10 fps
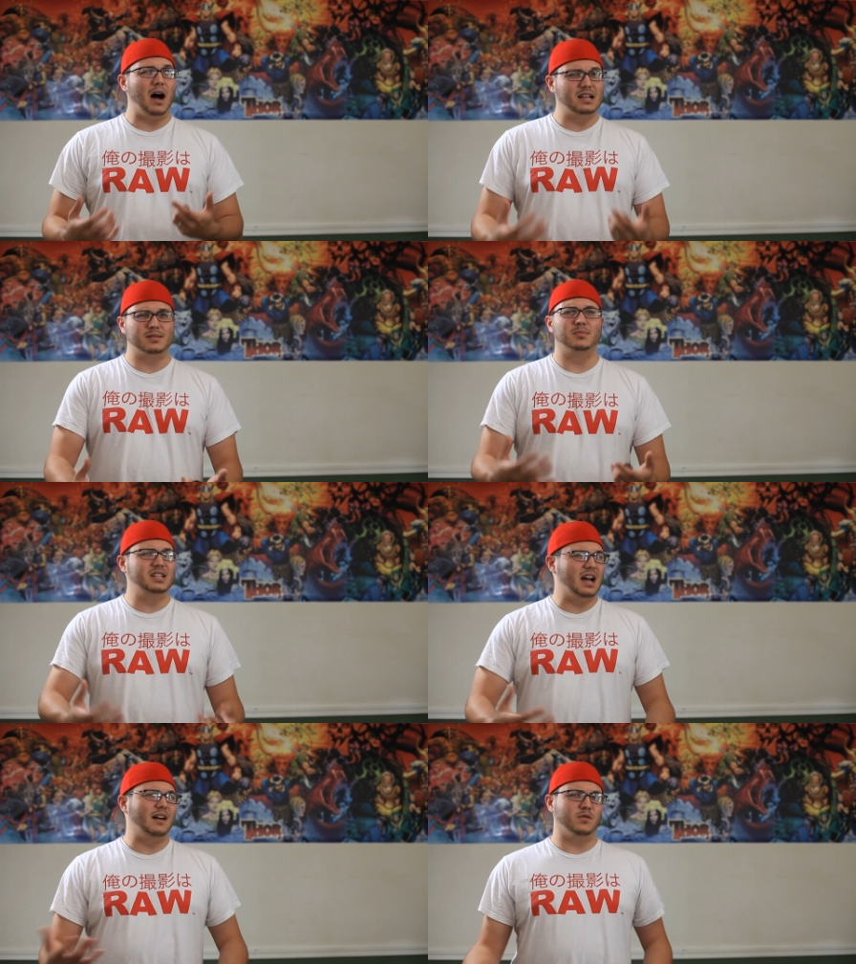possibly
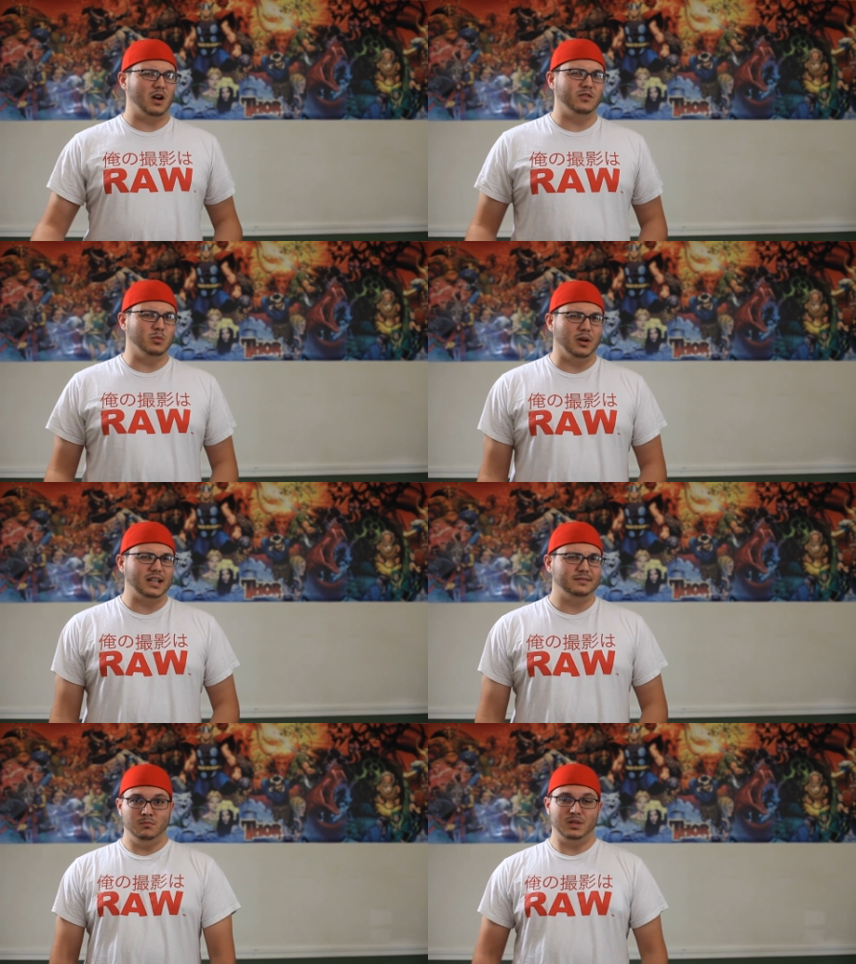not for everybody.
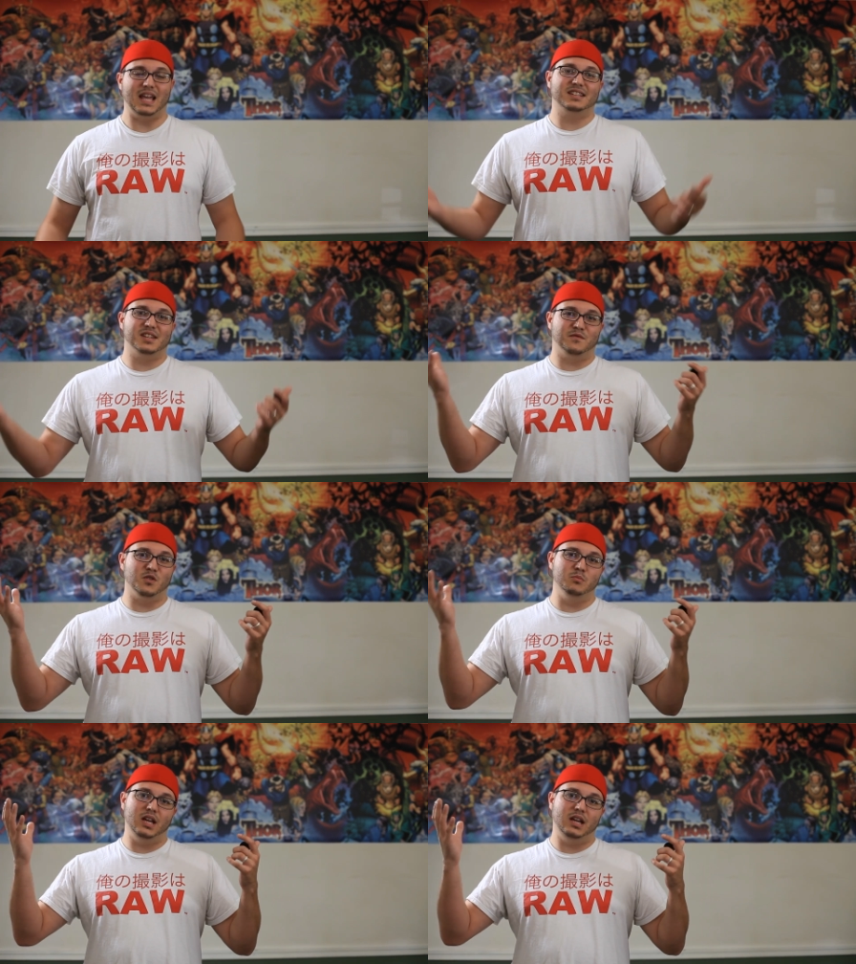But that's it
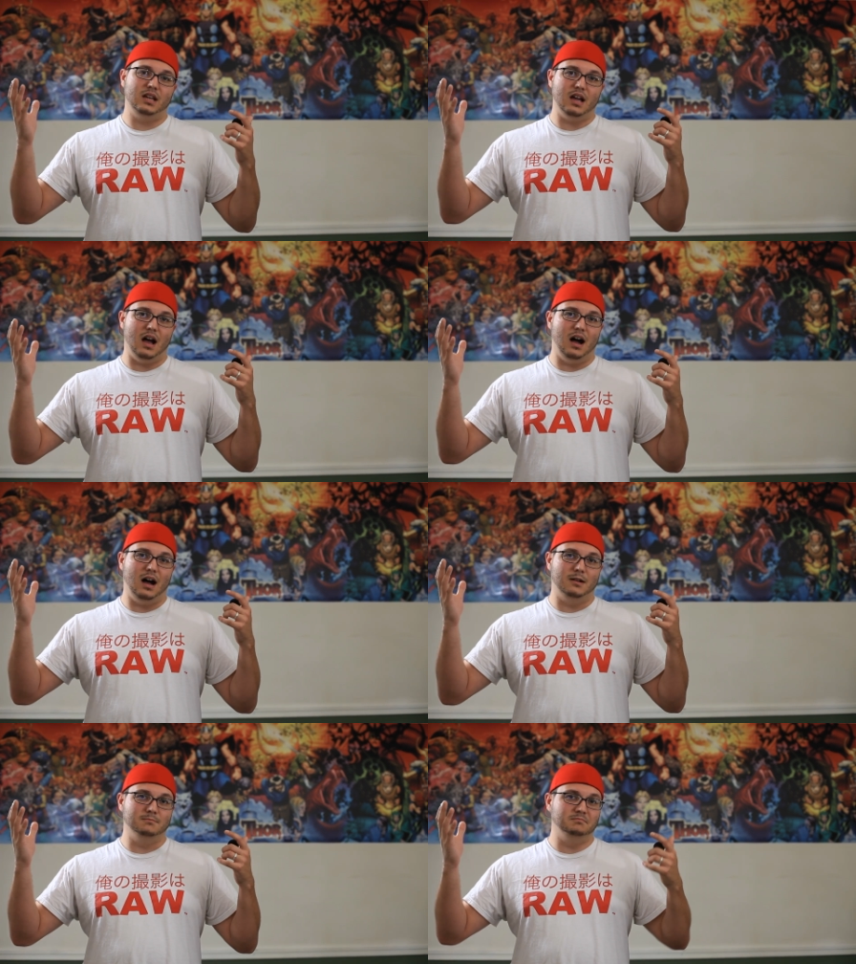for me.
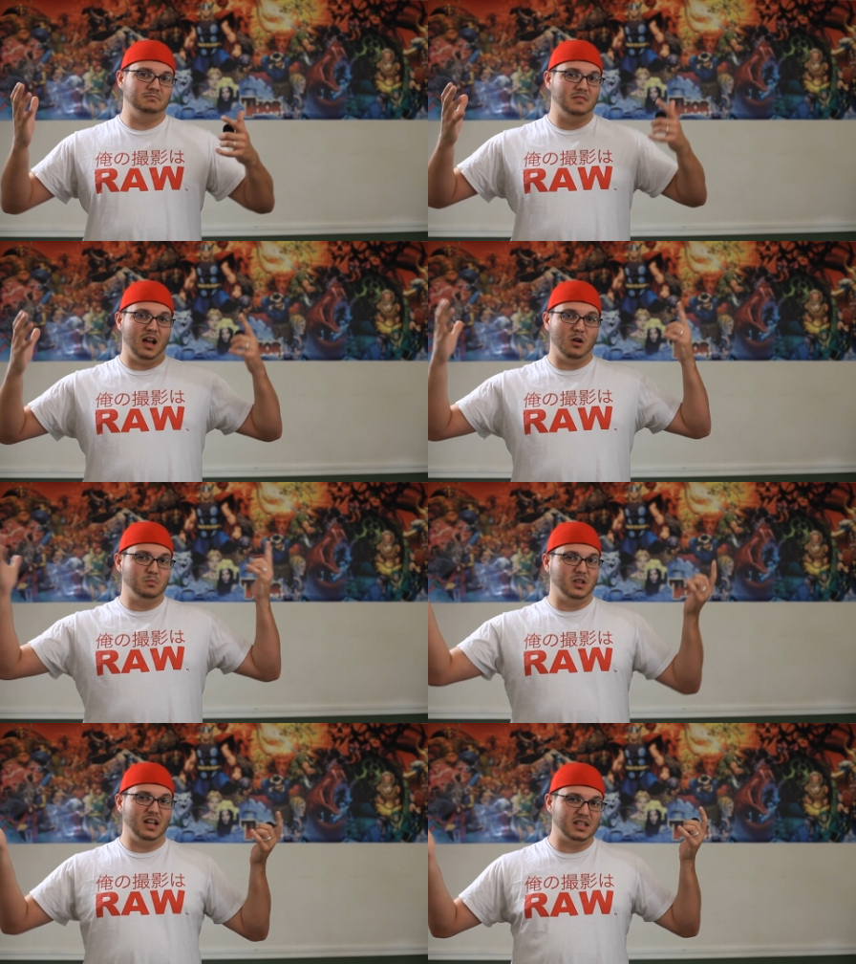Um, I hope
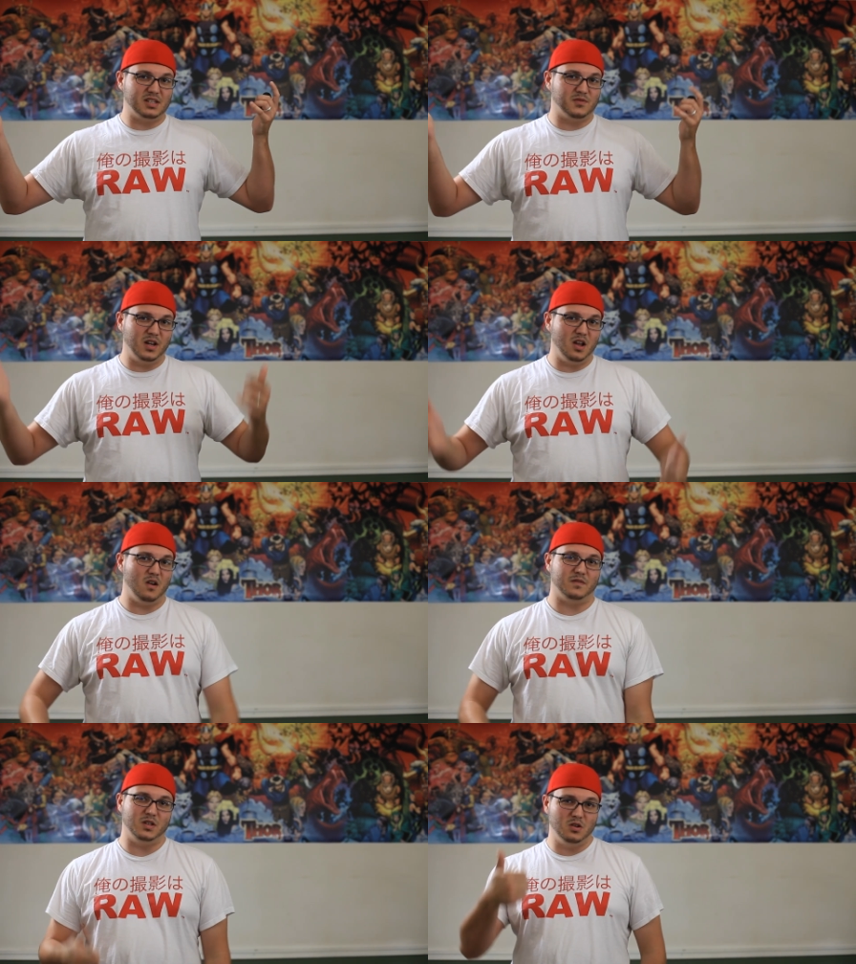you like this video.
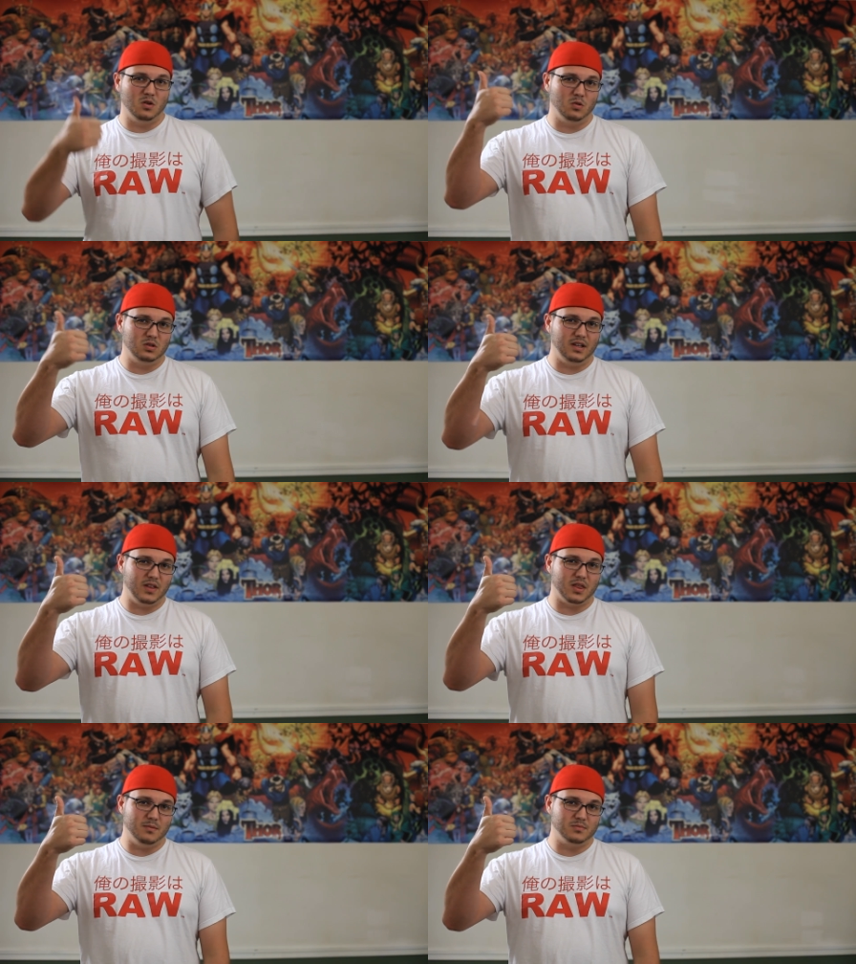If you do, leave a
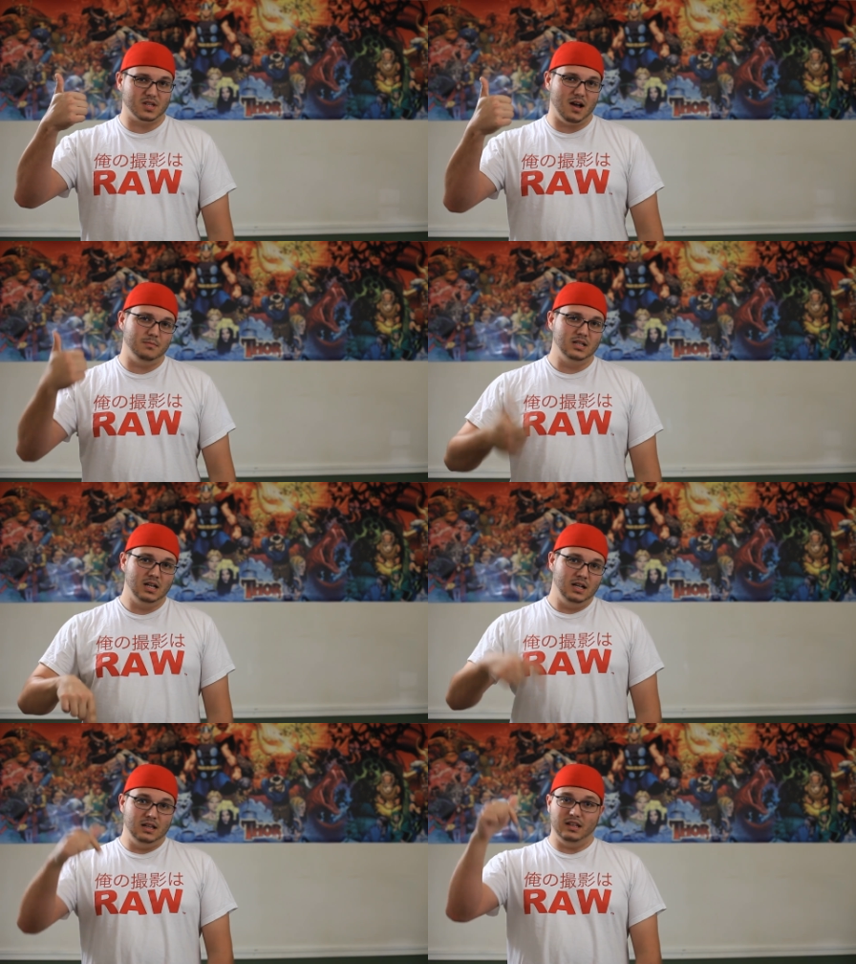thumbs up.
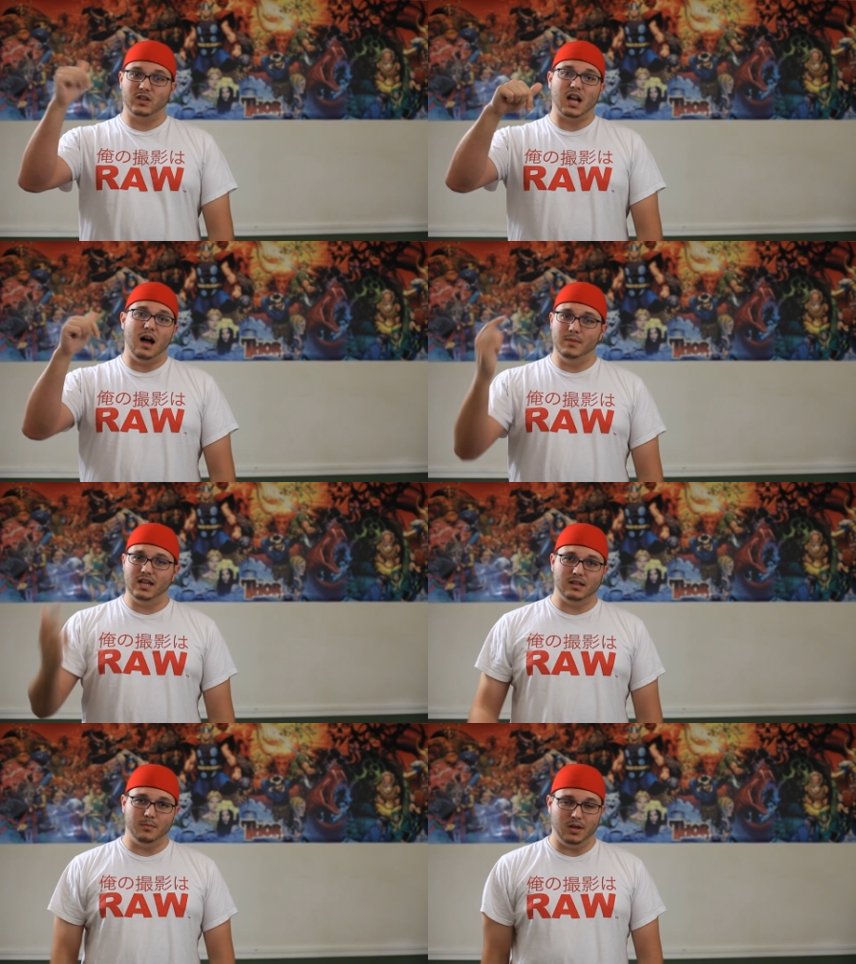Leave a
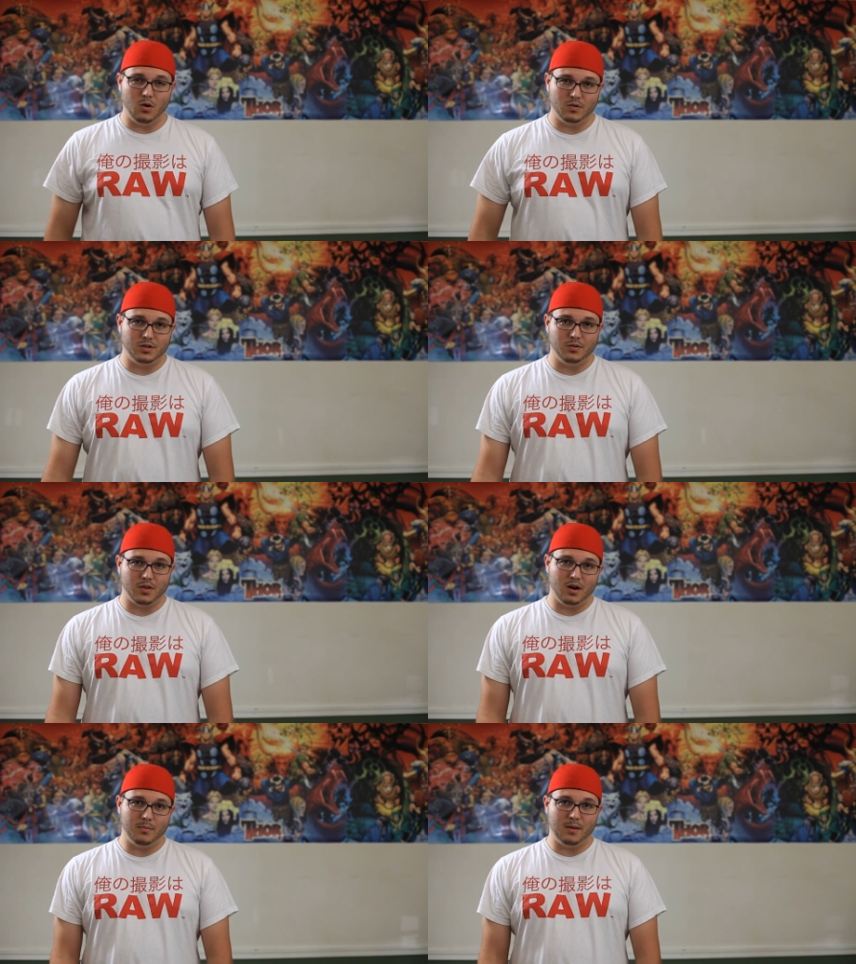comment. Let me know what you
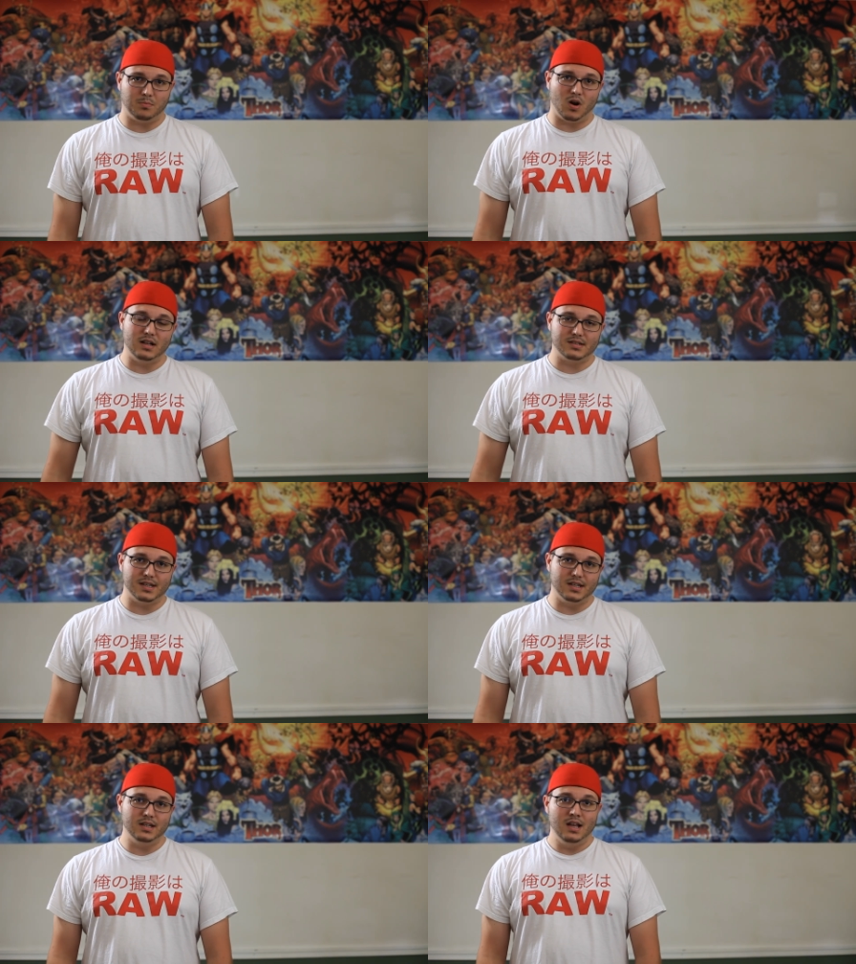thought about
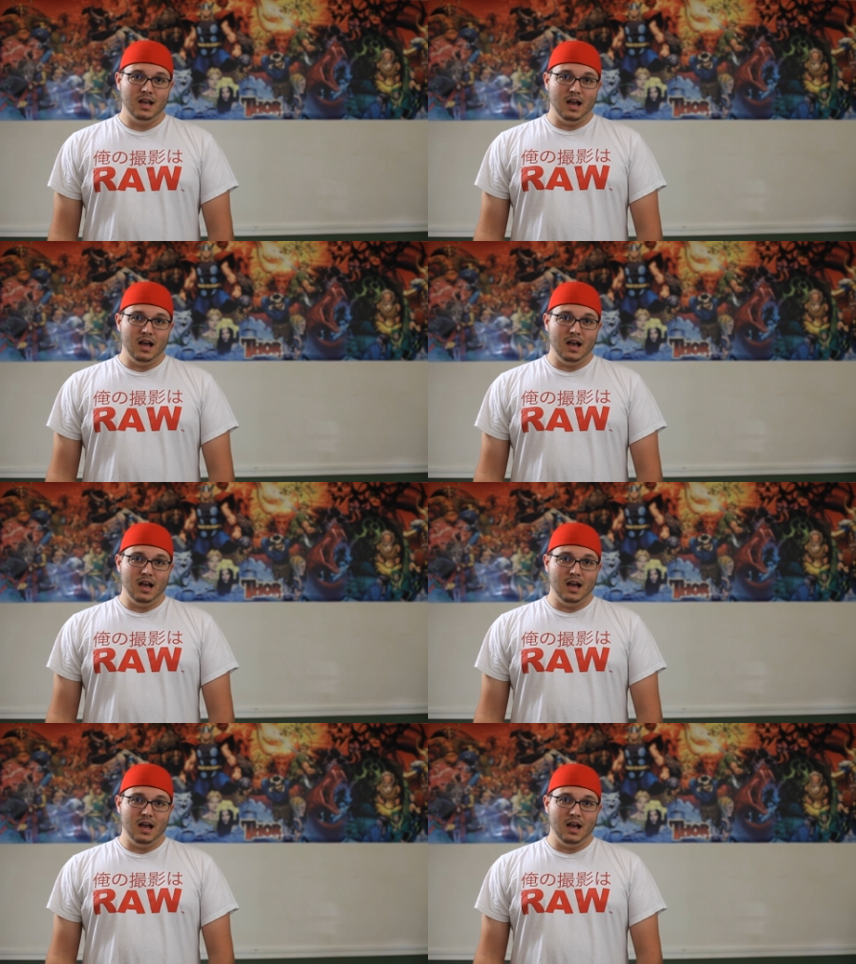Bronson.